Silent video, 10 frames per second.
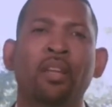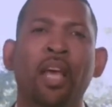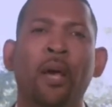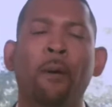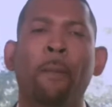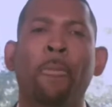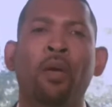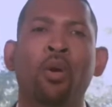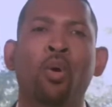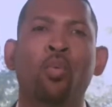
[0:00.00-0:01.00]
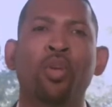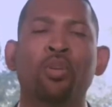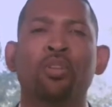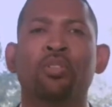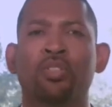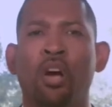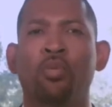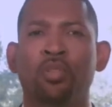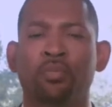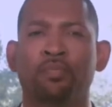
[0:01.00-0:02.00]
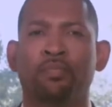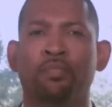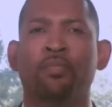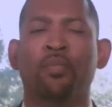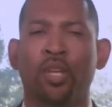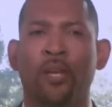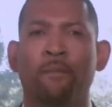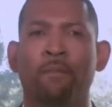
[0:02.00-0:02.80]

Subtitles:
Now, when you're starting, okay.